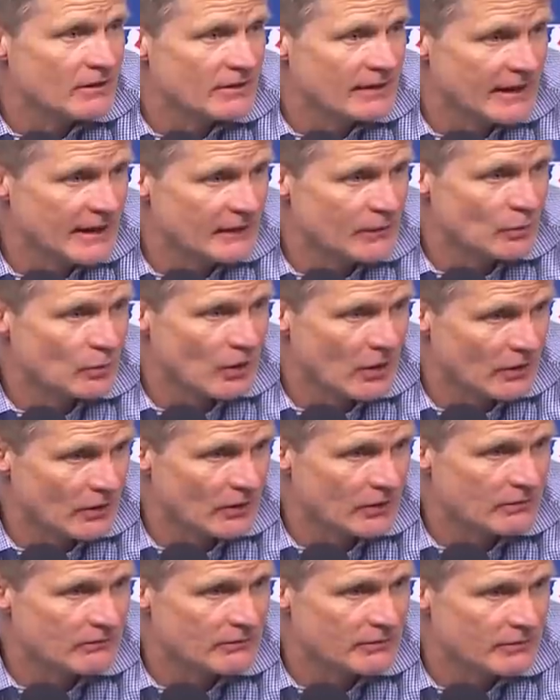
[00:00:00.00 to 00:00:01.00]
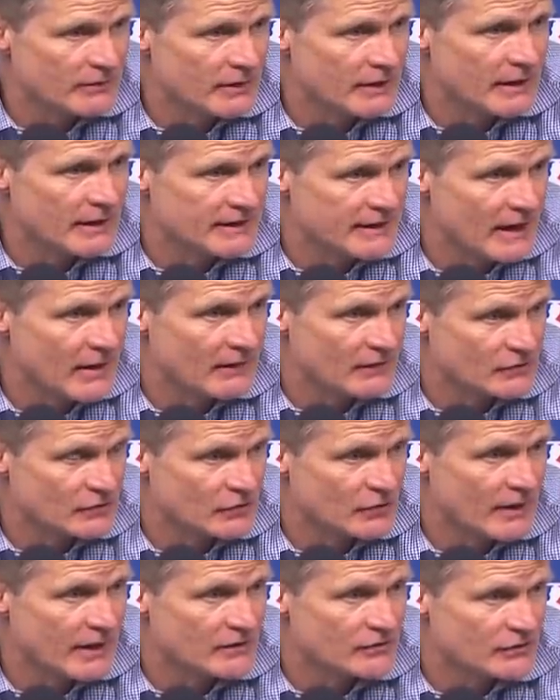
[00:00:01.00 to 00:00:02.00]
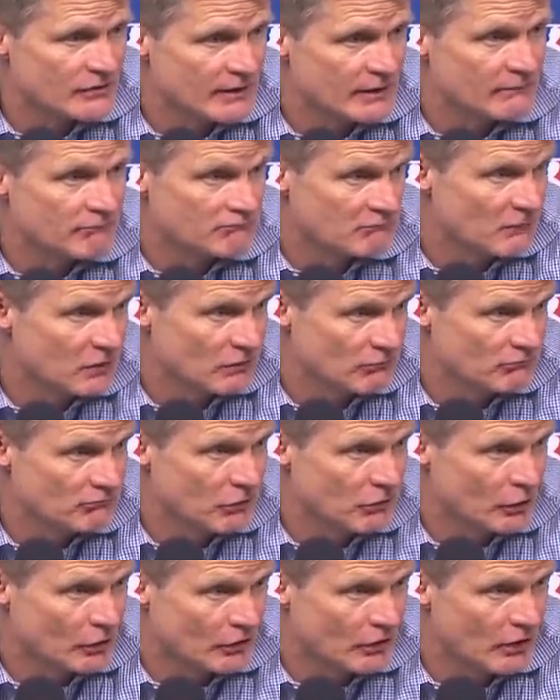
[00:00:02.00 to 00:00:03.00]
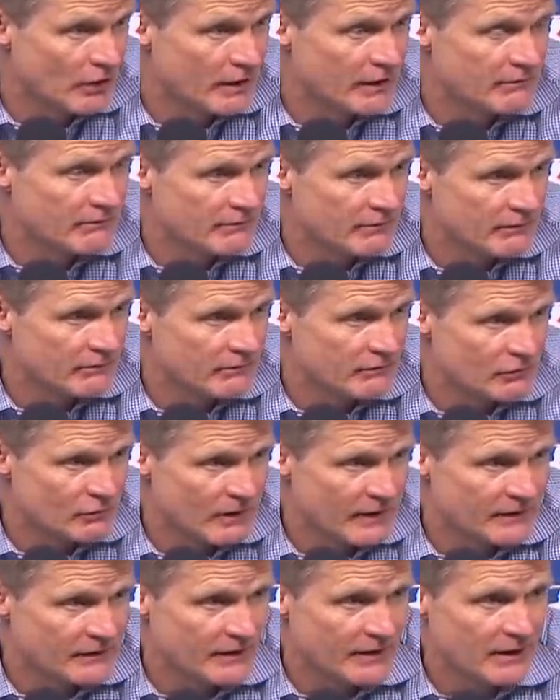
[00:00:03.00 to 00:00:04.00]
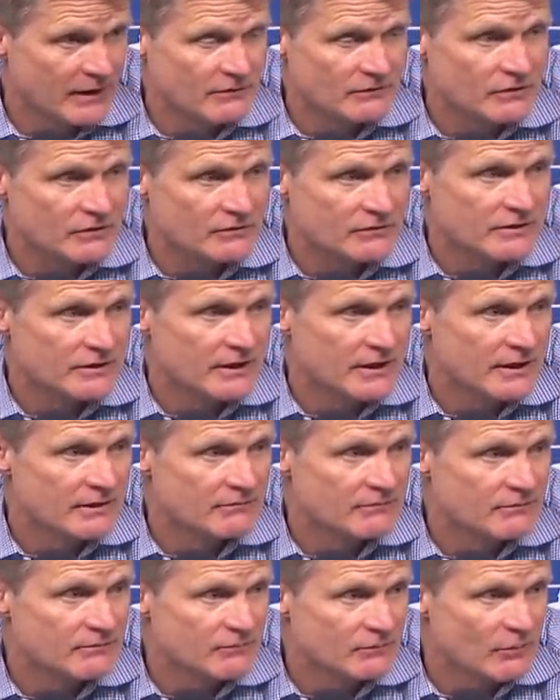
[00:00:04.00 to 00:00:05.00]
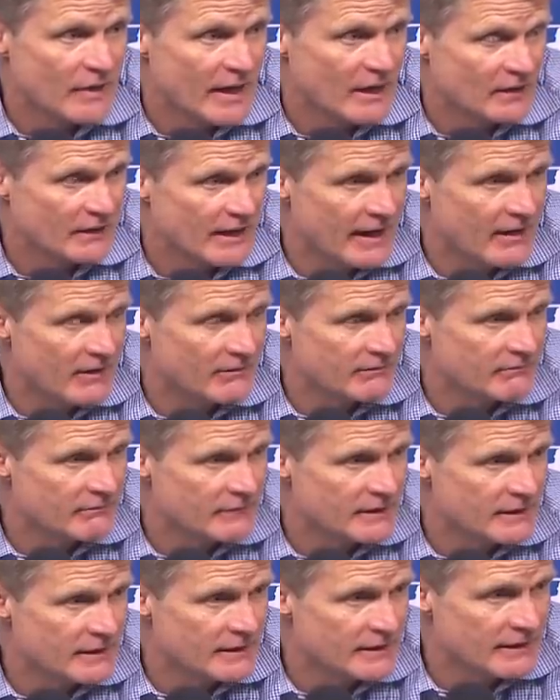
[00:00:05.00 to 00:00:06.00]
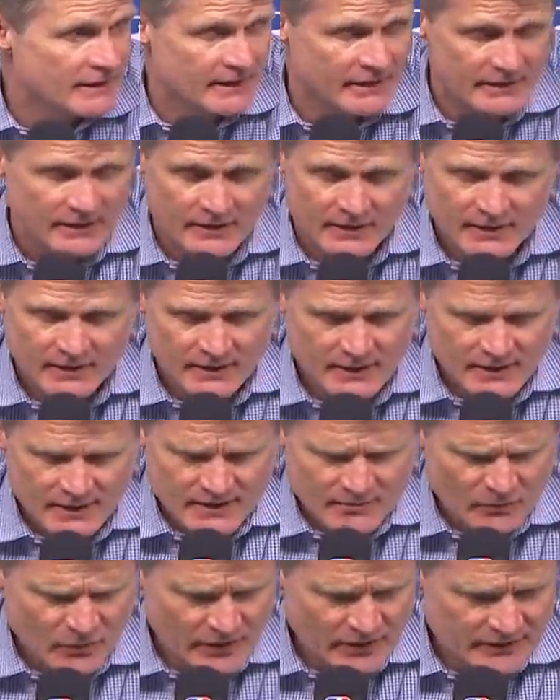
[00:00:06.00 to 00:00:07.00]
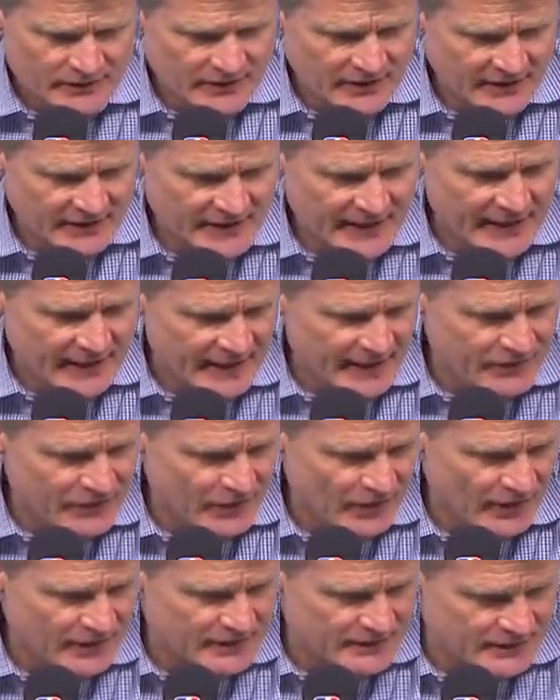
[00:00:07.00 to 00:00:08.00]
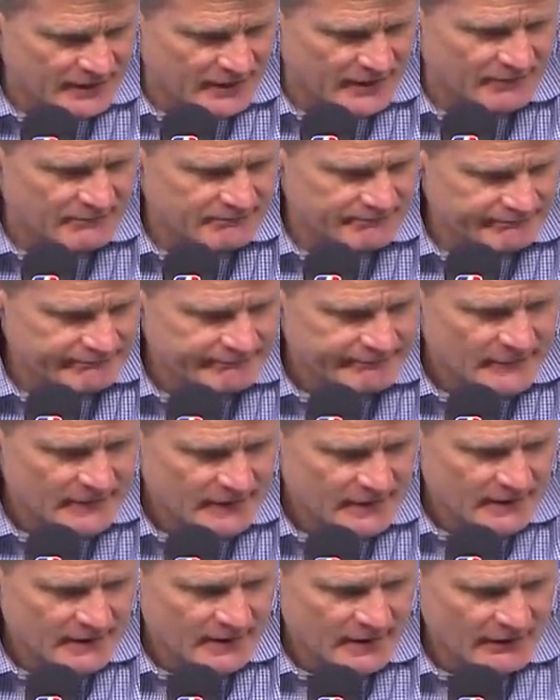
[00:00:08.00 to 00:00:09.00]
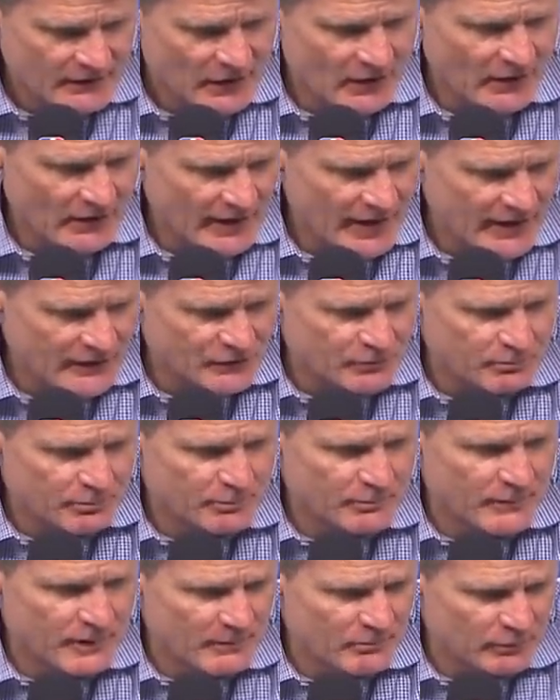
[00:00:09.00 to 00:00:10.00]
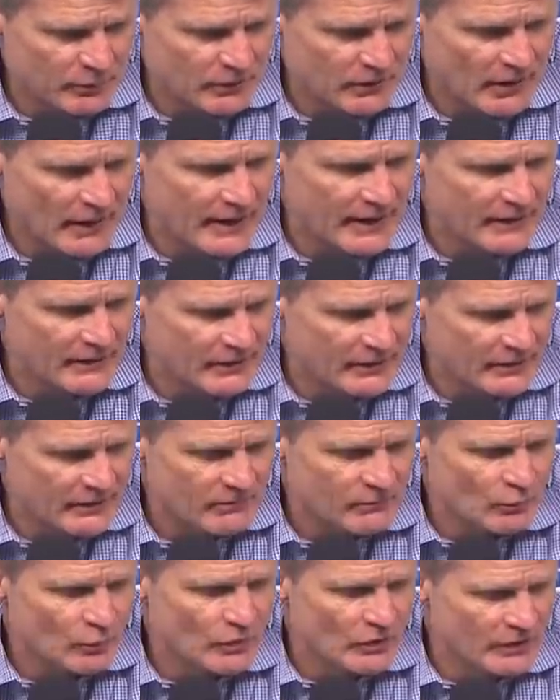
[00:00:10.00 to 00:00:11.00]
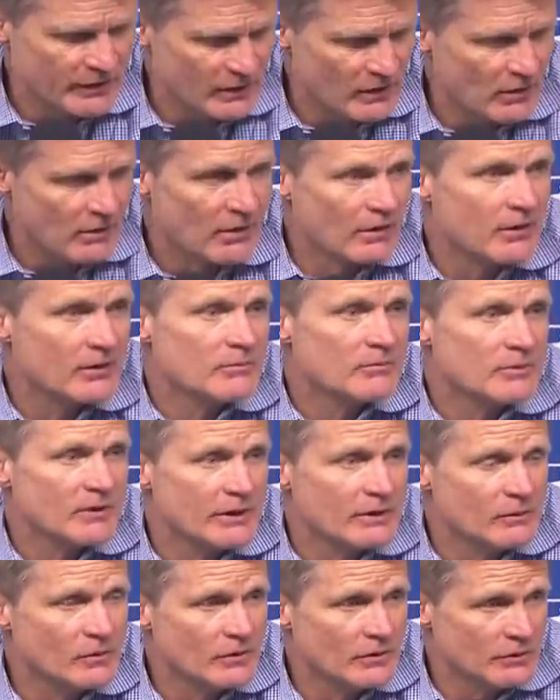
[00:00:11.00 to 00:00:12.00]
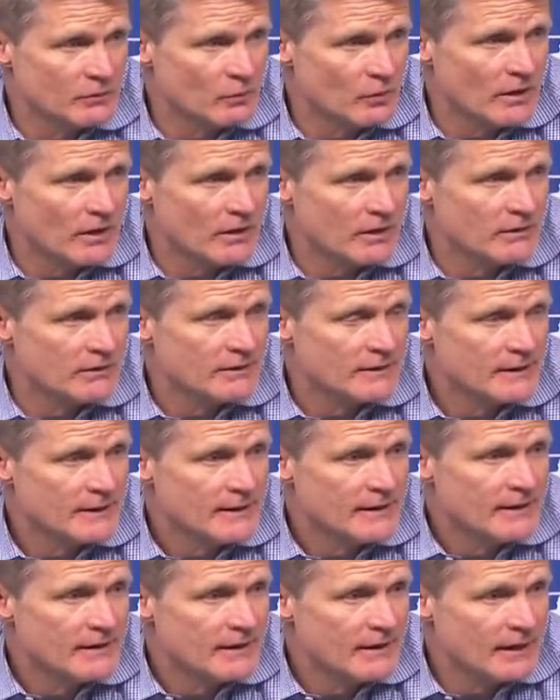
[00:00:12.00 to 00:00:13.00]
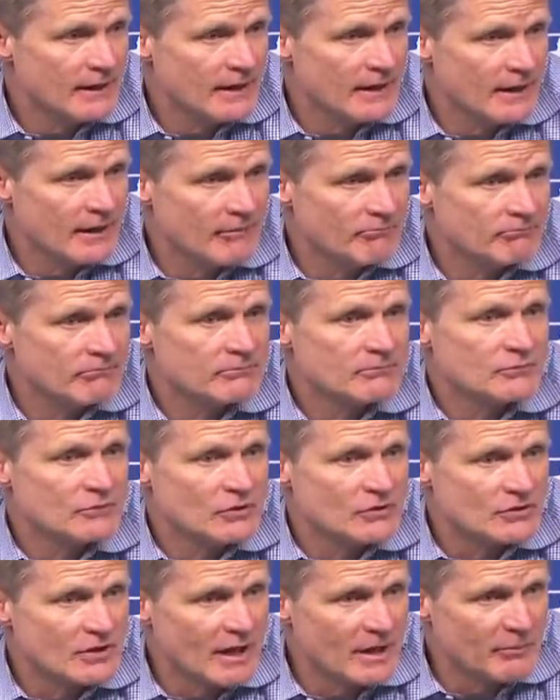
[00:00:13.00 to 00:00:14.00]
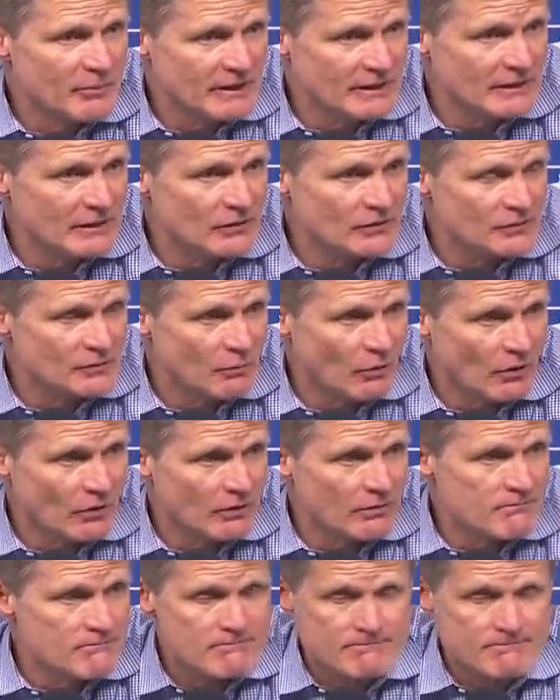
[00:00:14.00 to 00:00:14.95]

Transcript: know, he had the runner uh, down the stretch that looked good. He was right there, just uh, rattled out. And uh, but again, I thought uh, I thought our guys played really hard and played really well. Uh, just got to be a little smarter.